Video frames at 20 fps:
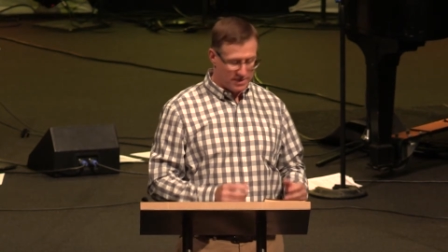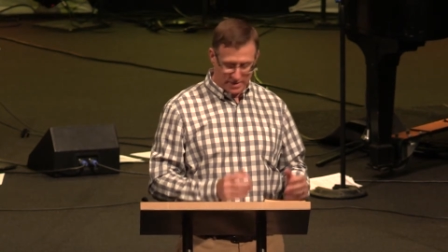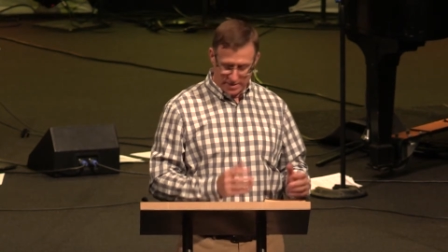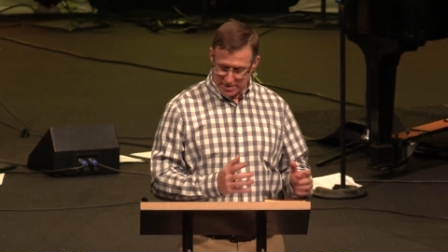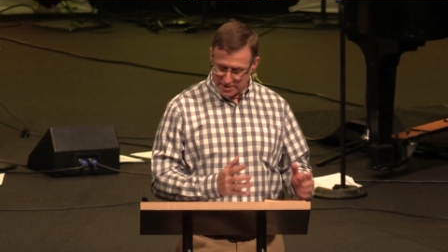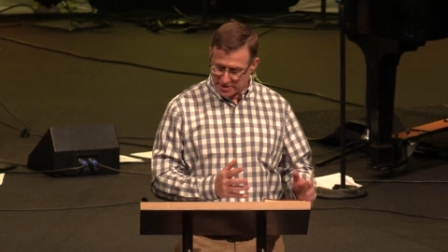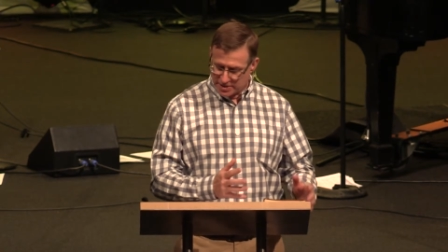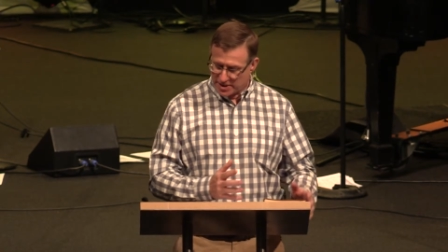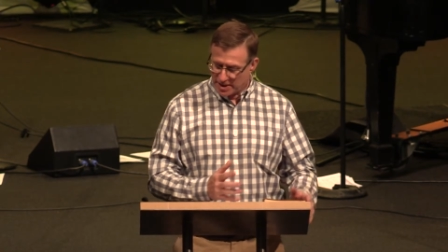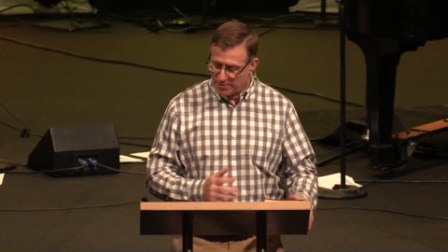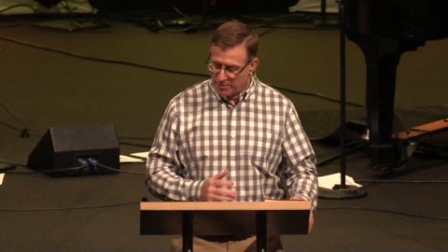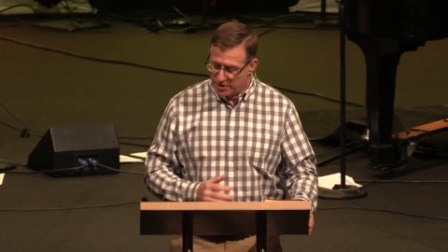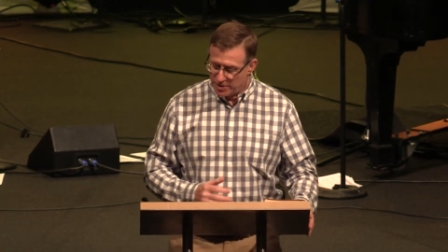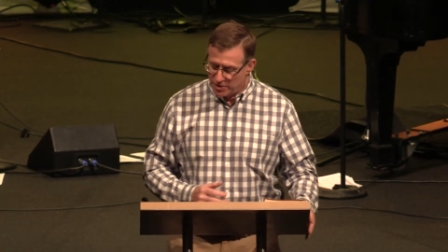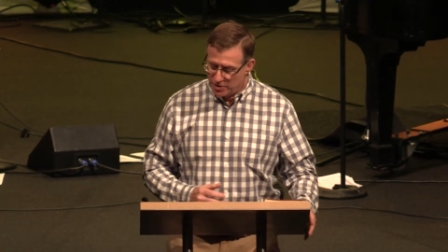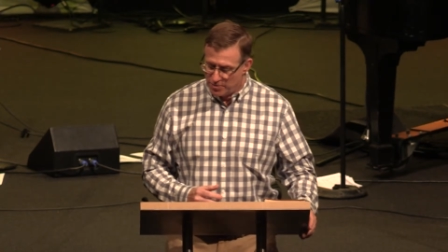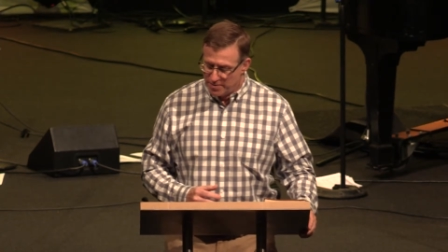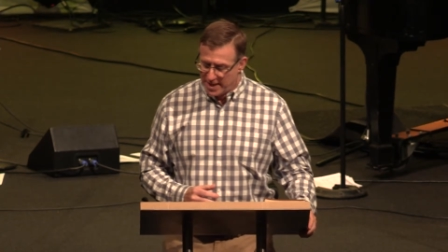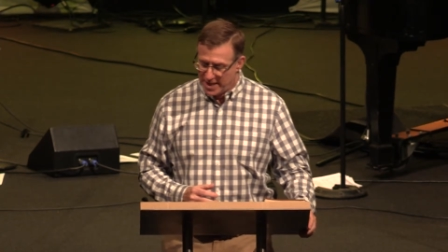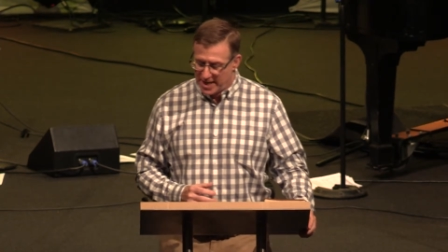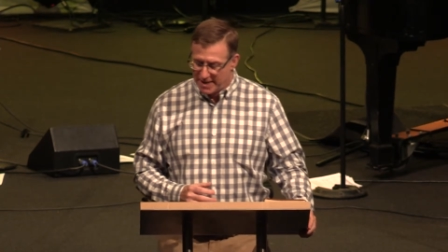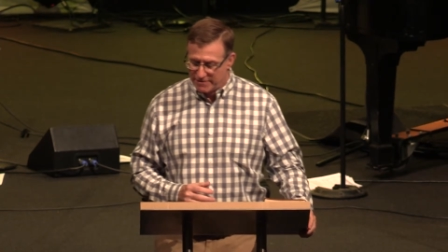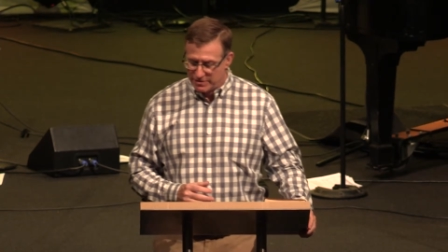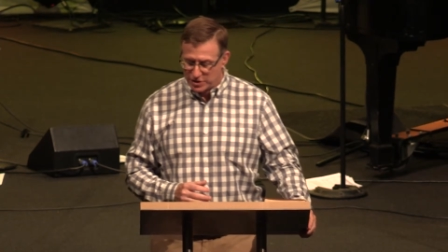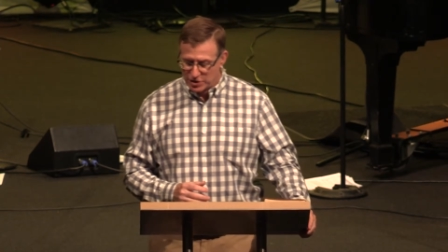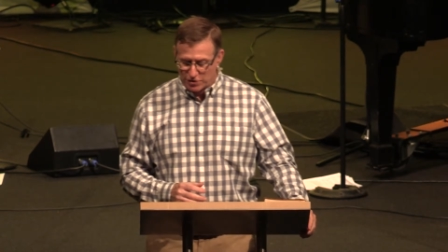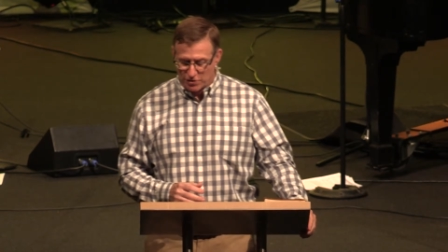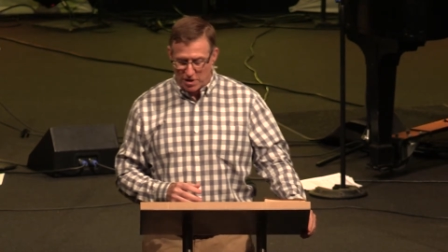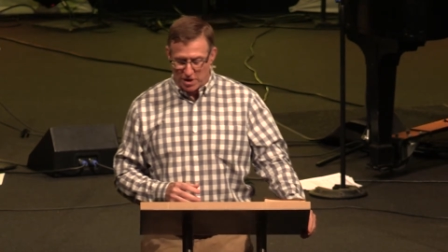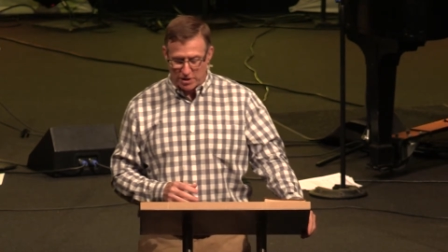someone who may have a
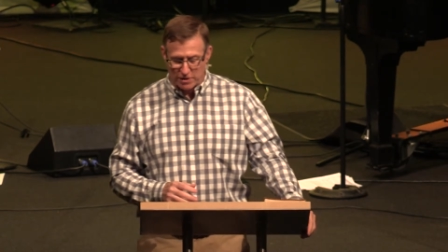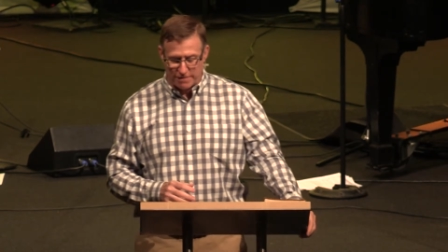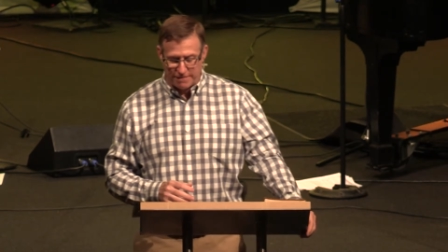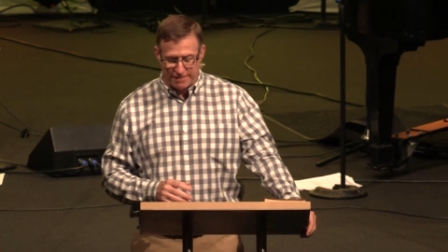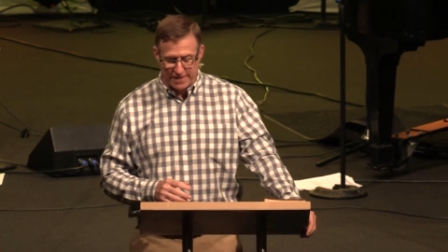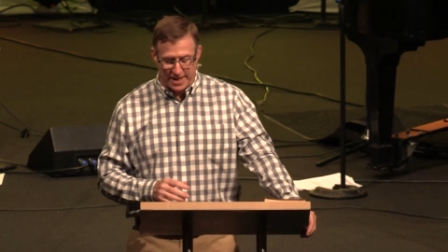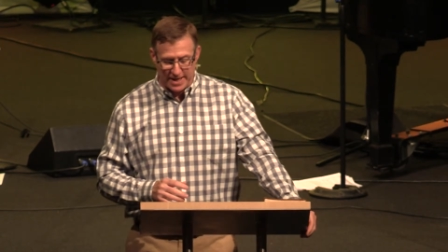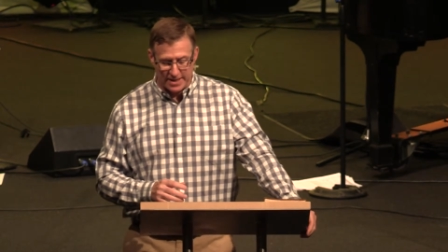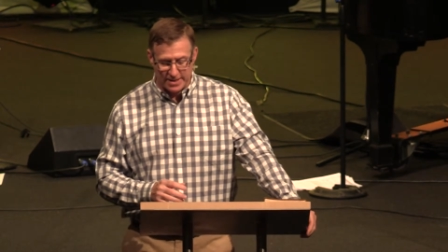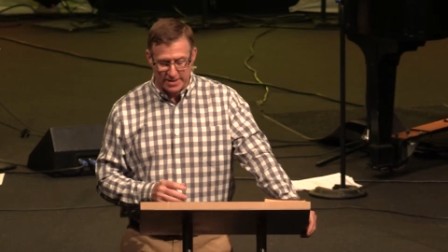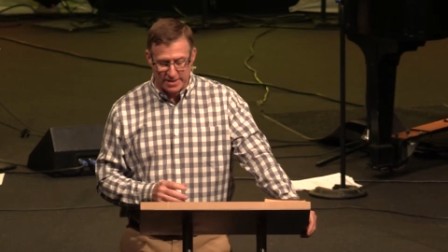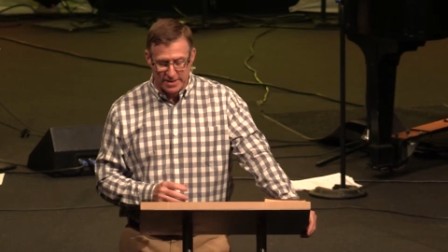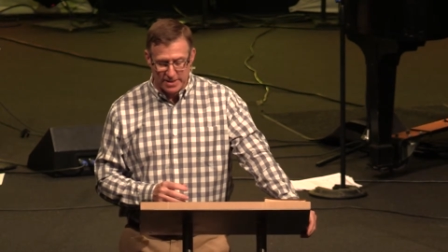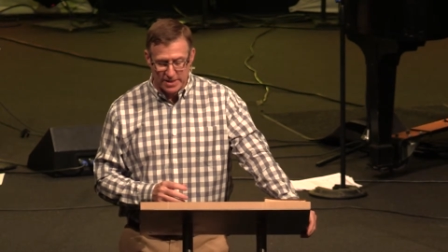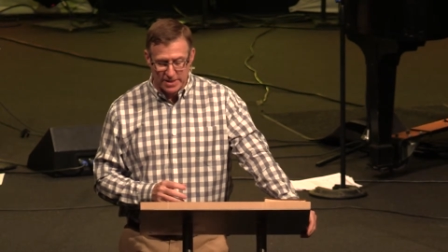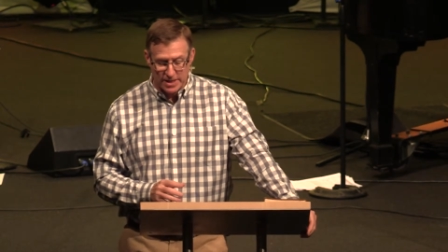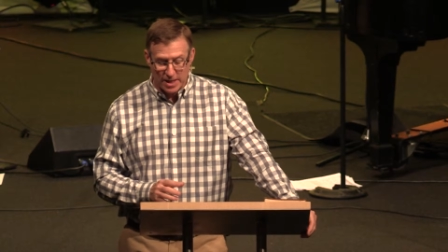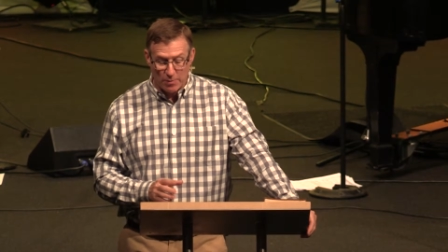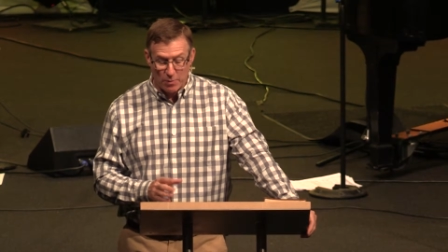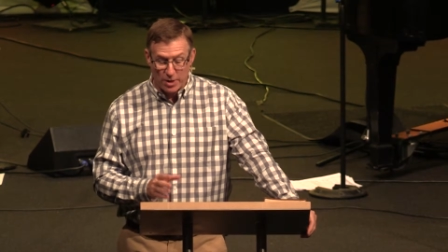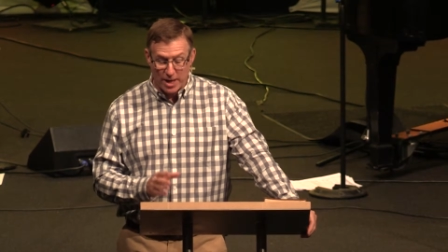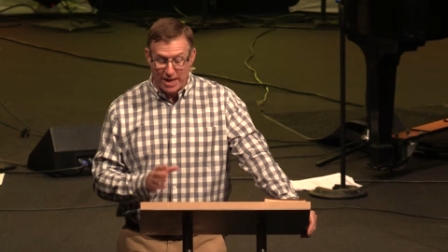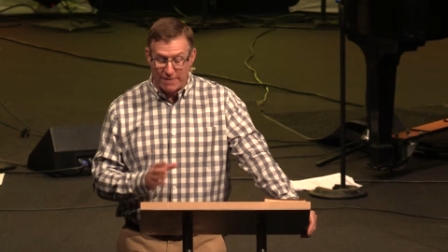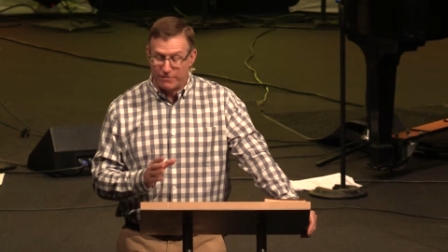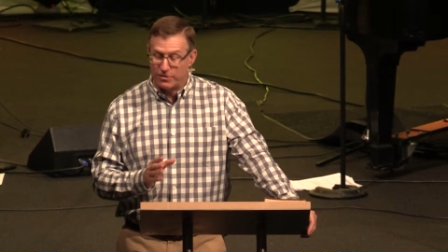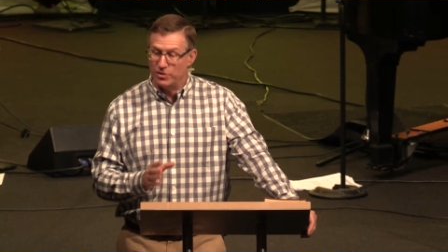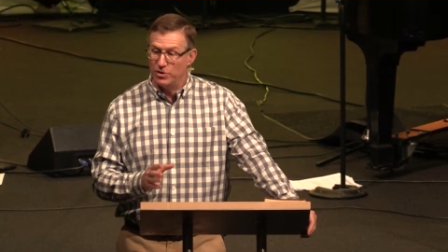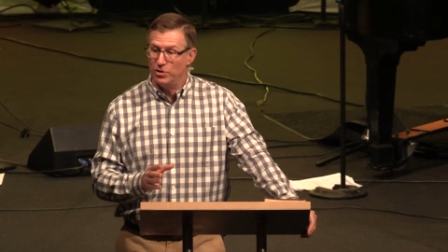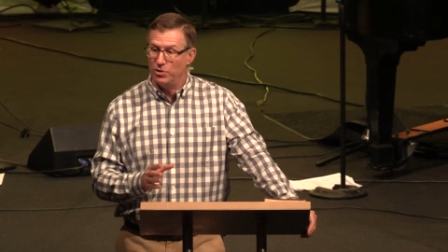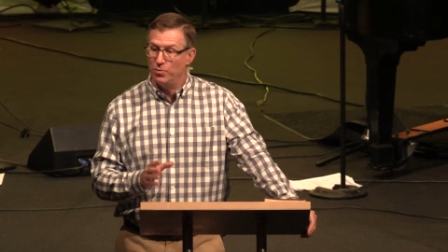stronger faith, someone
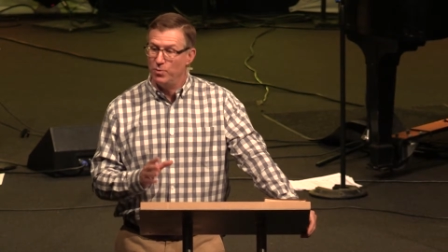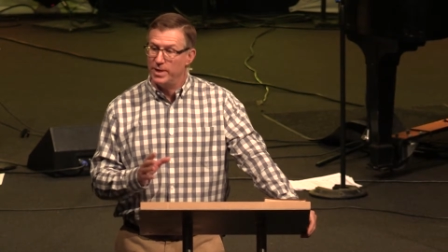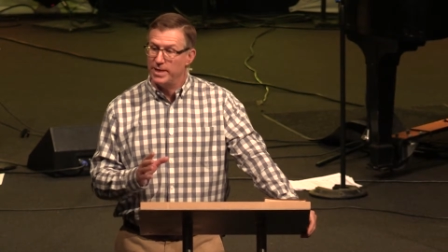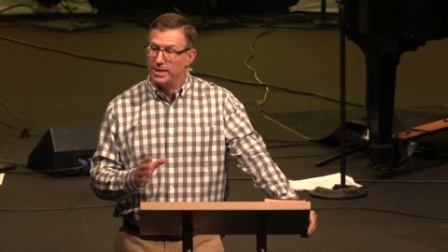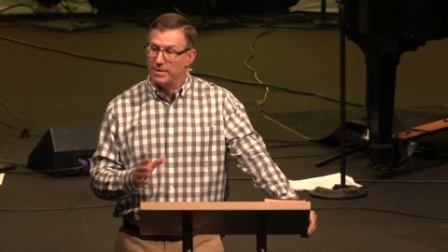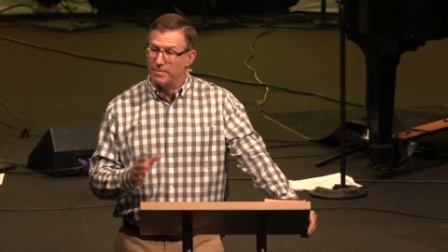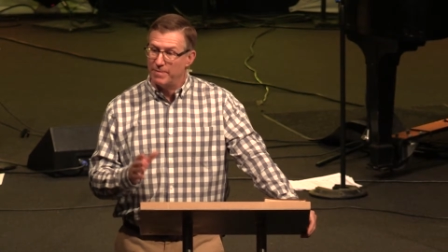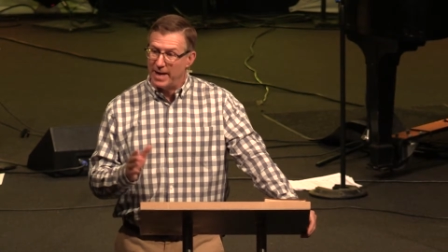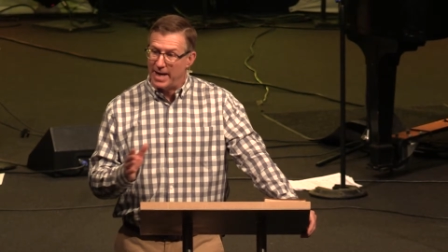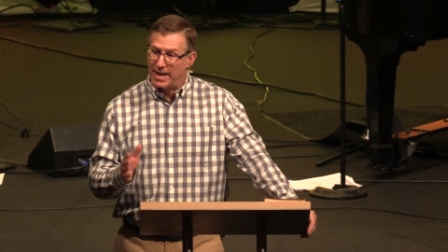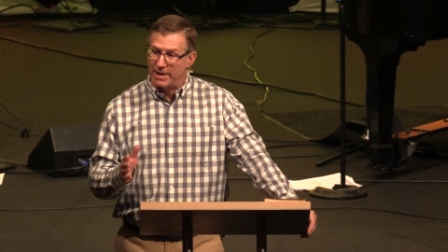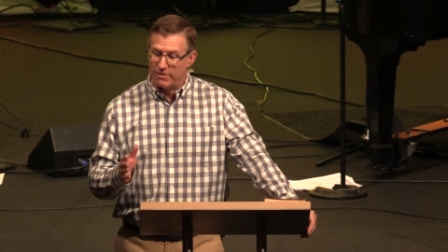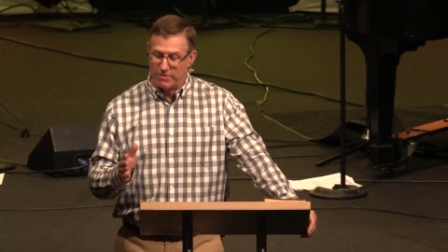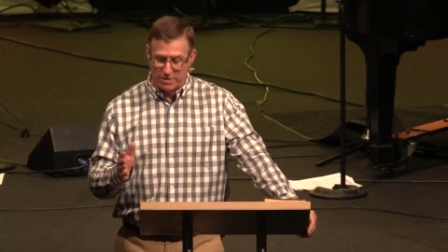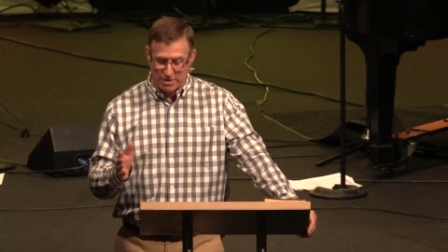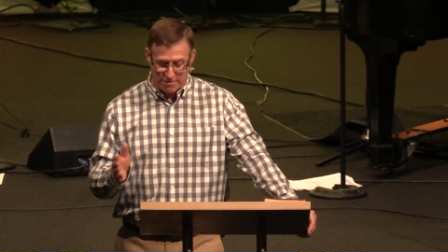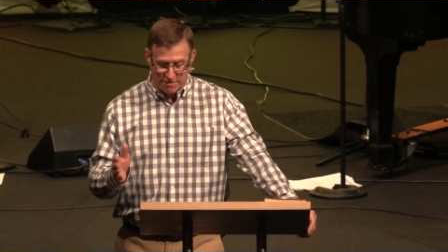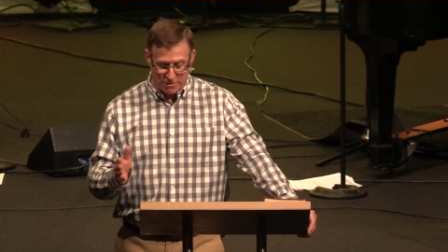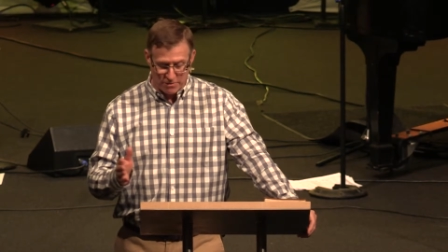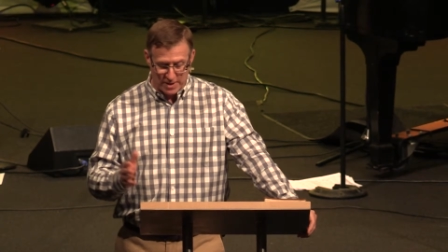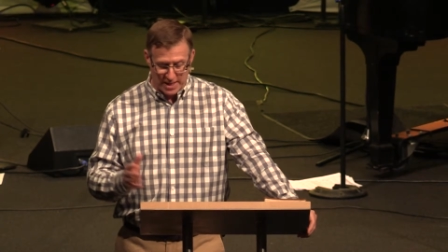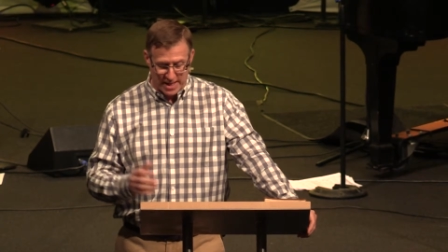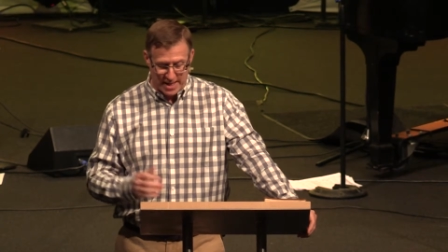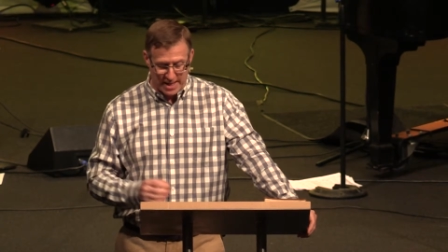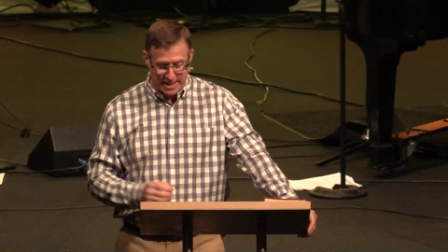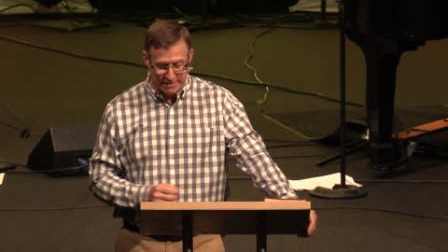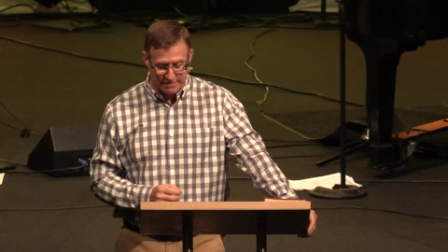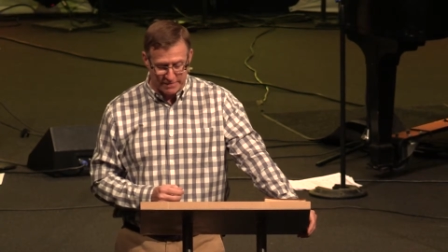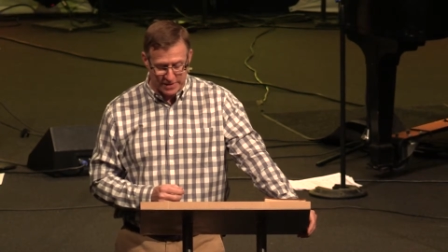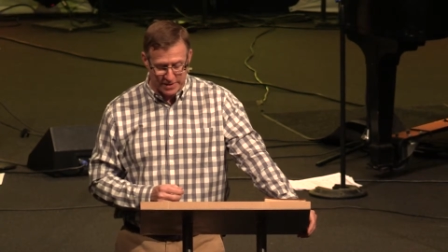after whom we can pattern our own
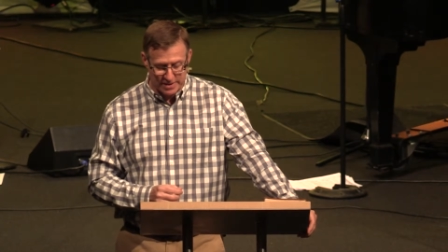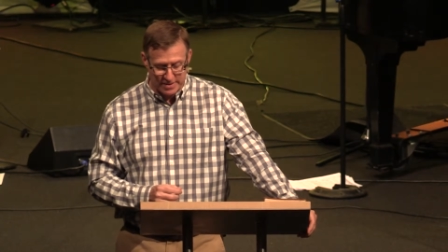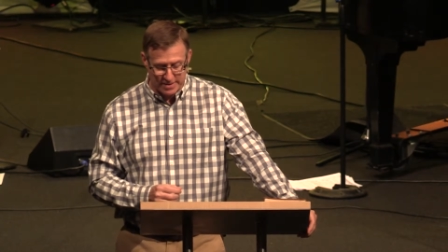lives.